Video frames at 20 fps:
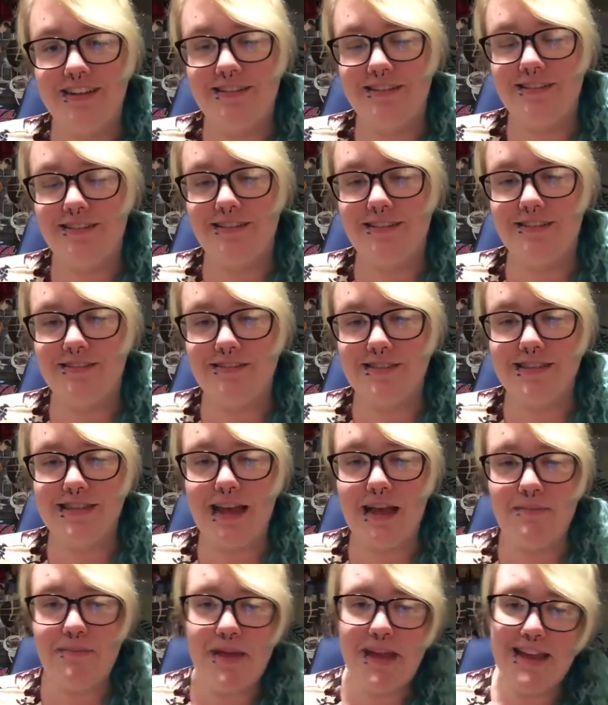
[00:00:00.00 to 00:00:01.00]
Oh,
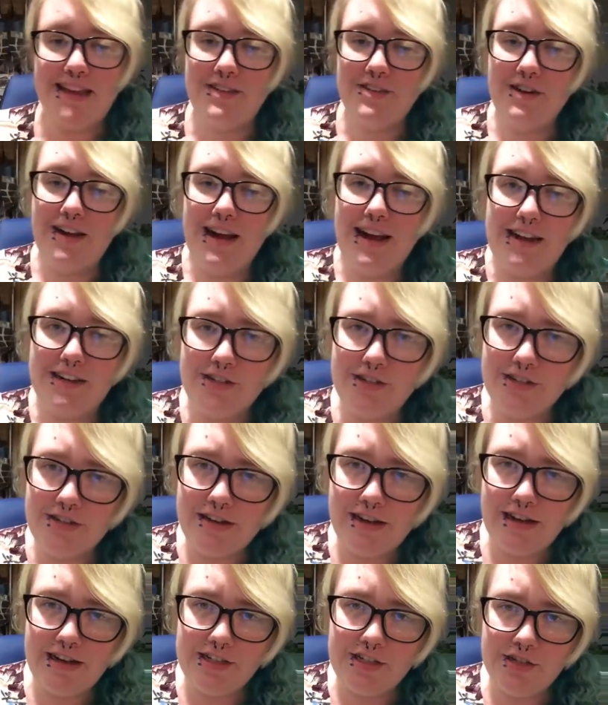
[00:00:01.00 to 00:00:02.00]
stop being trash. You're
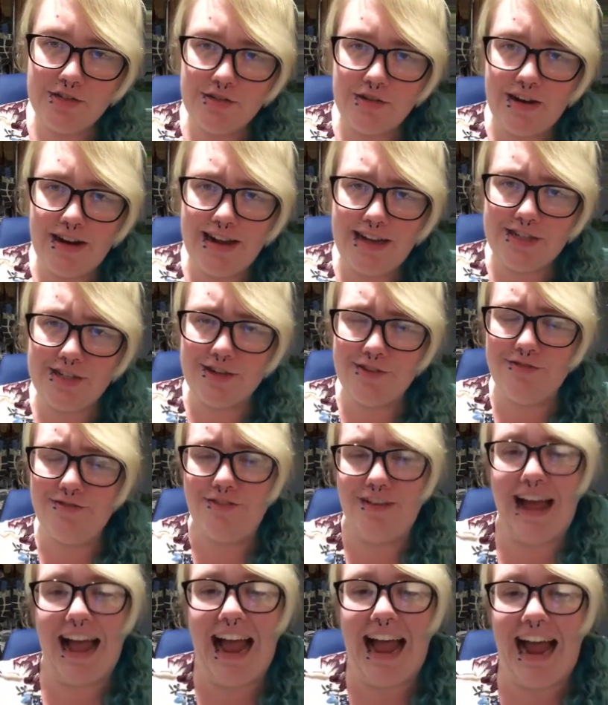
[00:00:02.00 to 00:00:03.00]
not trash. You're
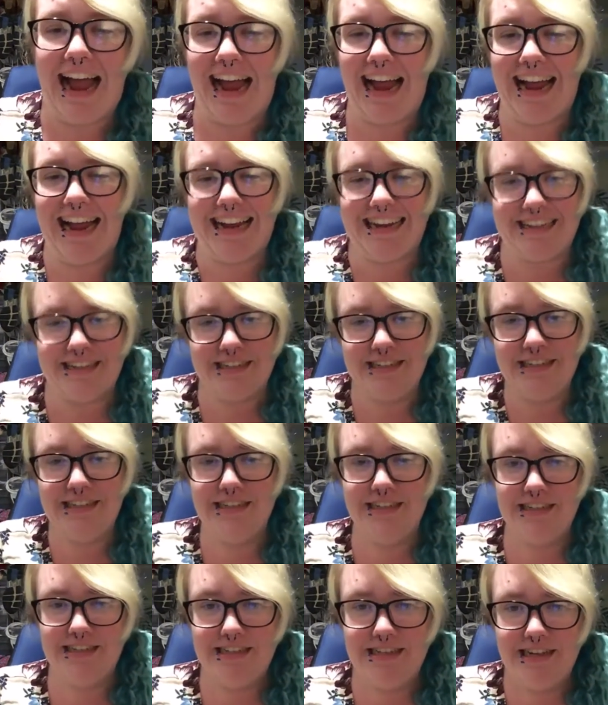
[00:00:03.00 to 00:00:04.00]
fine.
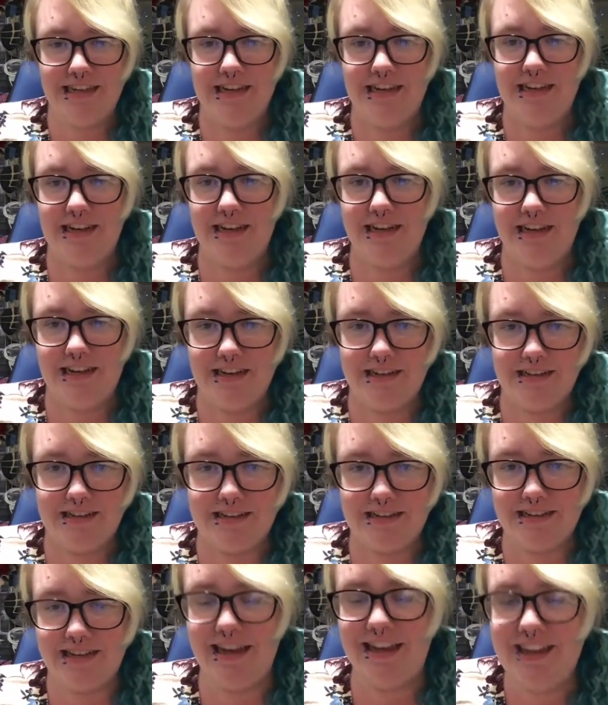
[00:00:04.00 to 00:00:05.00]

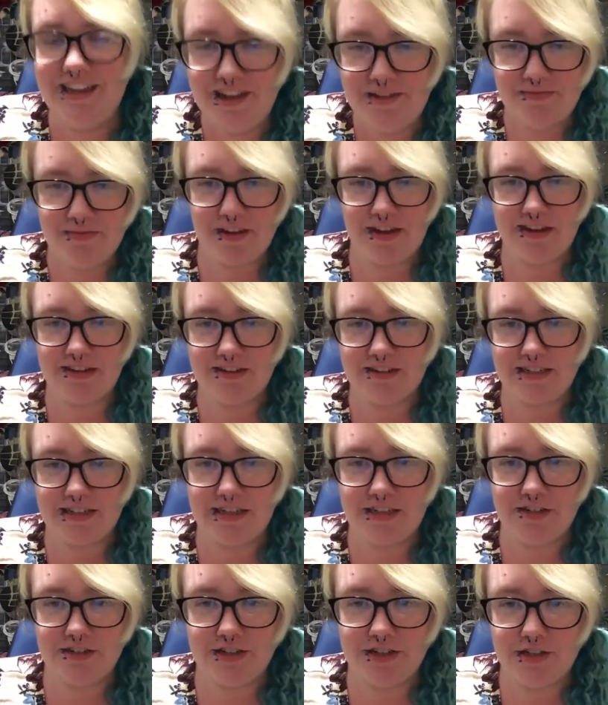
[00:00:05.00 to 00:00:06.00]
I understand
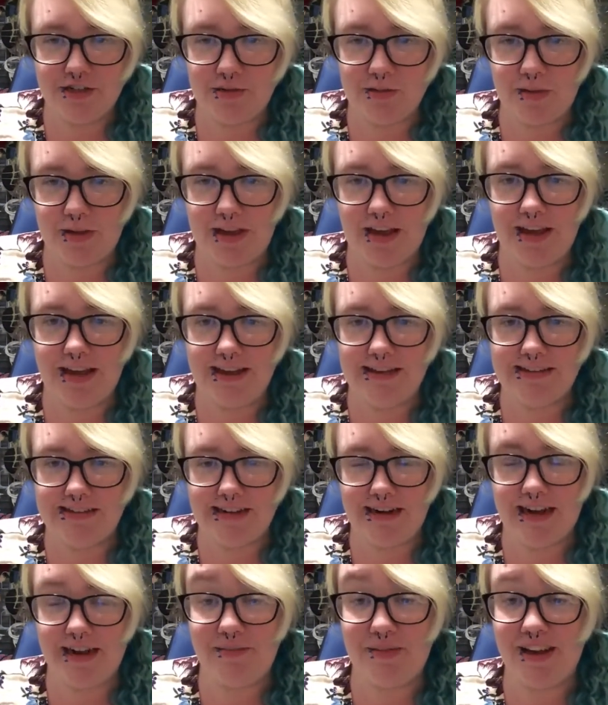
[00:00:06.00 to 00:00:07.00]
your issues with guys, and
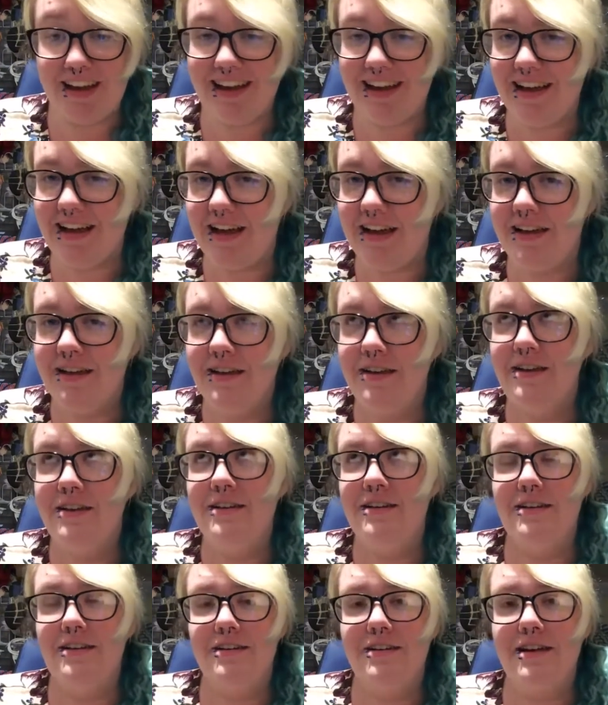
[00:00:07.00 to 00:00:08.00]
I'm a guy.
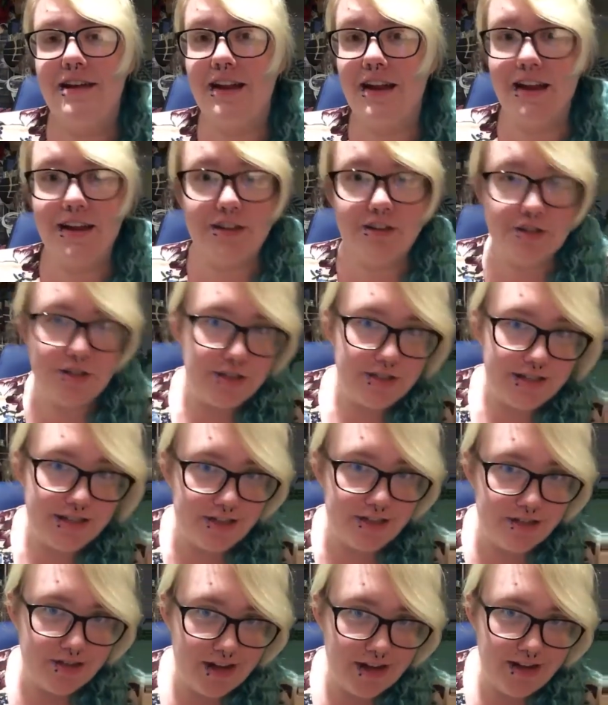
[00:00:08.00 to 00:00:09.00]
And I understand
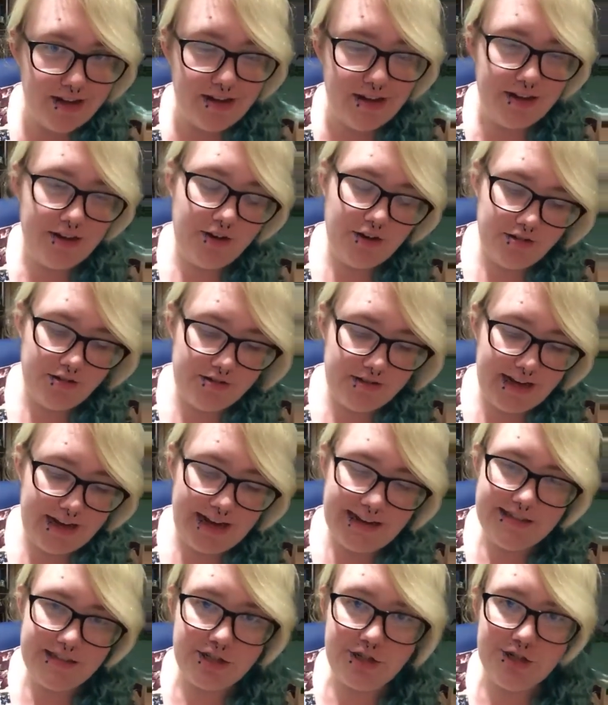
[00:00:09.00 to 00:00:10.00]

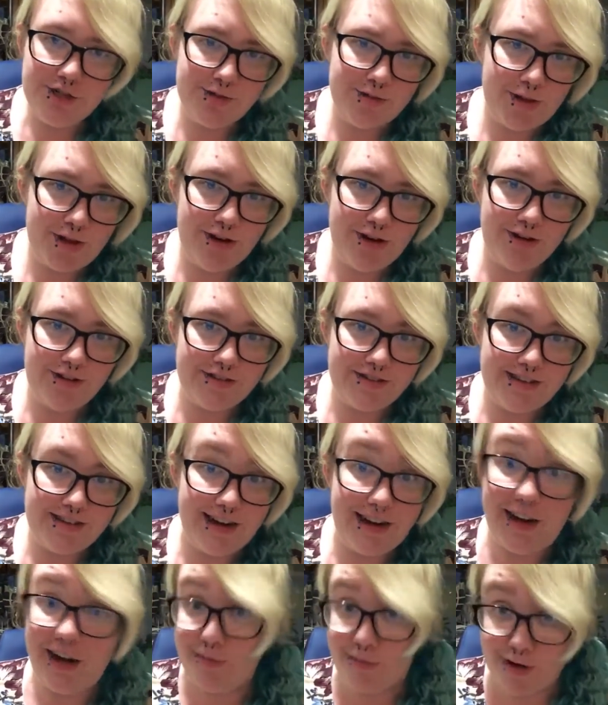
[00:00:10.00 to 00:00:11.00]
guy's issues with girls,
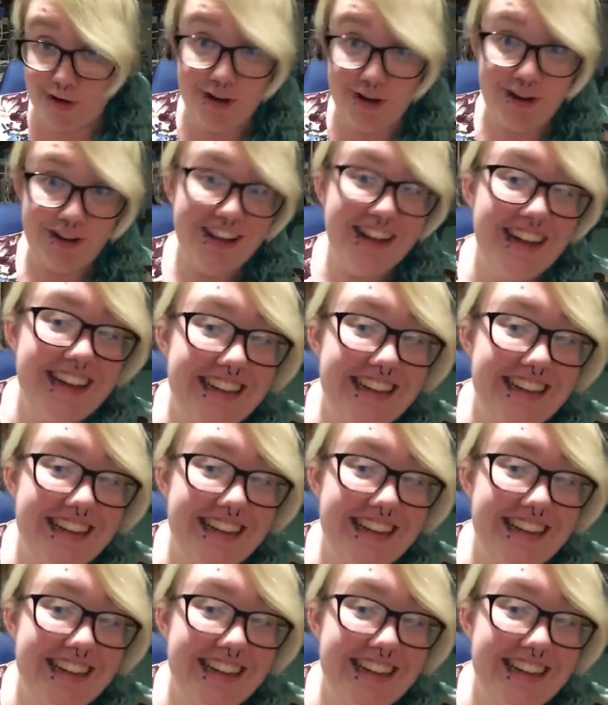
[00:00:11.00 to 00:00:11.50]
and I'm a girl.